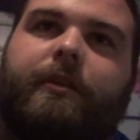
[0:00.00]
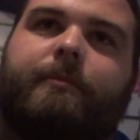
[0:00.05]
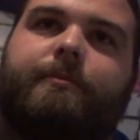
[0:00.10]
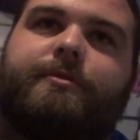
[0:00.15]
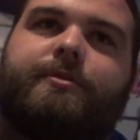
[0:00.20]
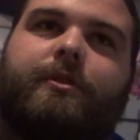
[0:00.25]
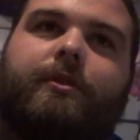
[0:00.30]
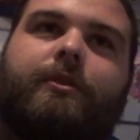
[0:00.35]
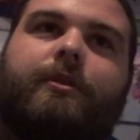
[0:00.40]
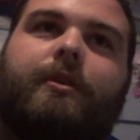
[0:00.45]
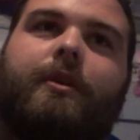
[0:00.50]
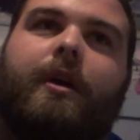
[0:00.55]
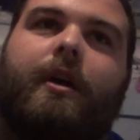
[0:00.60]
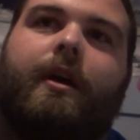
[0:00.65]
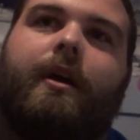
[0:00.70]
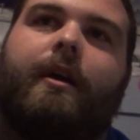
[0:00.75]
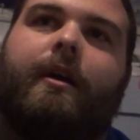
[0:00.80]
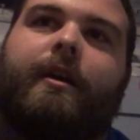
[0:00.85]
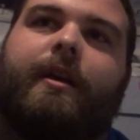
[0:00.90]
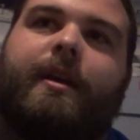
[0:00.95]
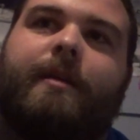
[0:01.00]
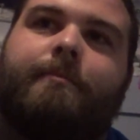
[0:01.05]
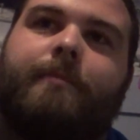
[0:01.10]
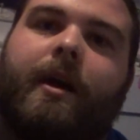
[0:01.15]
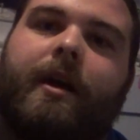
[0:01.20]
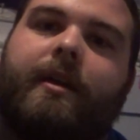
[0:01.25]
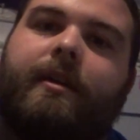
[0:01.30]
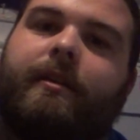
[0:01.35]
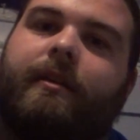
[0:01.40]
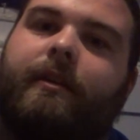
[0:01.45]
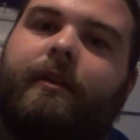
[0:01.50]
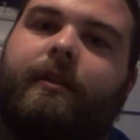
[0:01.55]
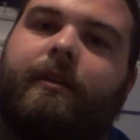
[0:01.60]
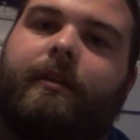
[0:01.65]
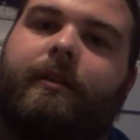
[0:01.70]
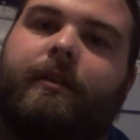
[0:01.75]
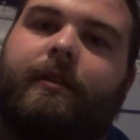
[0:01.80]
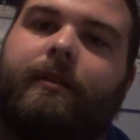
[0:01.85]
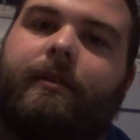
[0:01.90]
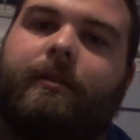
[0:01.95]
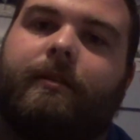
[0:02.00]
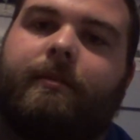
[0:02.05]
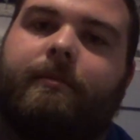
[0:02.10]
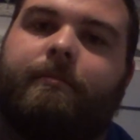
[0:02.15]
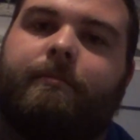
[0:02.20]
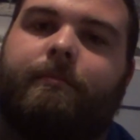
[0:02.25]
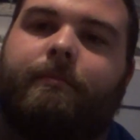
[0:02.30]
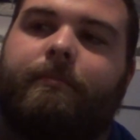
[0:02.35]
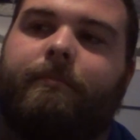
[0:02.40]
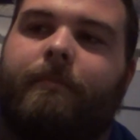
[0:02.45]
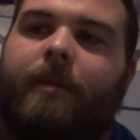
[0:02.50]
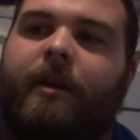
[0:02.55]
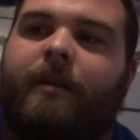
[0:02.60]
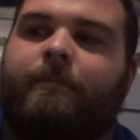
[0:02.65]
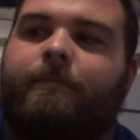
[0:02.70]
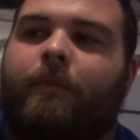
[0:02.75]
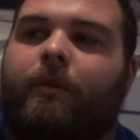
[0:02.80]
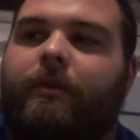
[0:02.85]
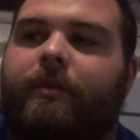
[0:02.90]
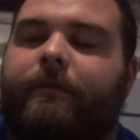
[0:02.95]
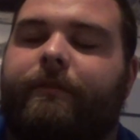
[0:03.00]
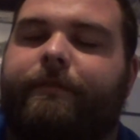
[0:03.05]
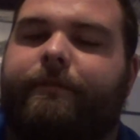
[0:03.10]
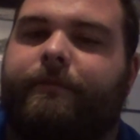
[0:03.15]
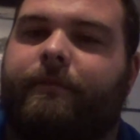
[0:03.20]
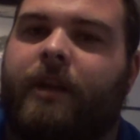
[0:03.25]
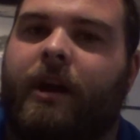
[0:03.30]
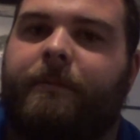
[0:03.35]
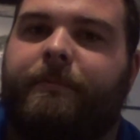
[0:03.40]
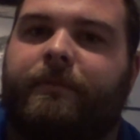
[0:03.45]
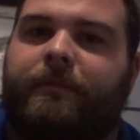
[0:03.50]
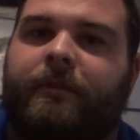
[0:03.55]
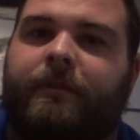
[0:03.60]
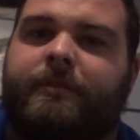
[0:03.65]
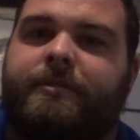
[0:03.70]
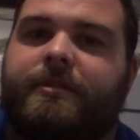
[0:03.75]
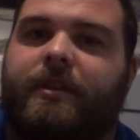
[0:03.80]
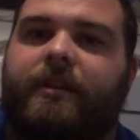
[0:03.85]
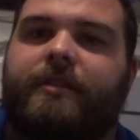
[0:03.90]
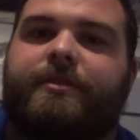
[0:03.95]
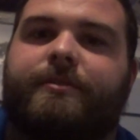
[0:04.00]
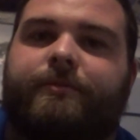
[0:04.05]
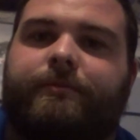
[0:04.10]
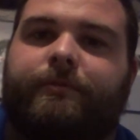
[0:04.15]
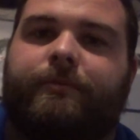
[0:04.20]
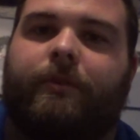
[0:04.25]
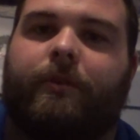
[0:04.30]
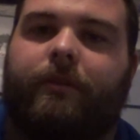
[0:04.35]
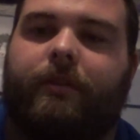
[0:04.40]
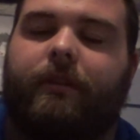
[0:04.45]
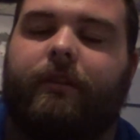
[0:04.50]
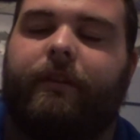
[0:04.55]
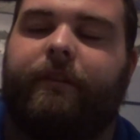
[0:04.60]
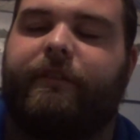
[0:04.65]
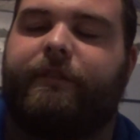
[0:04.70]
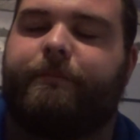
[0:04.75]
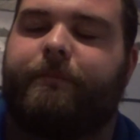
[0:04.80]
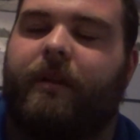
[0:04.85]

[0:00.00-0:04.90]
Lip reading: him. So he might make more than a couple of starts for the Leafs,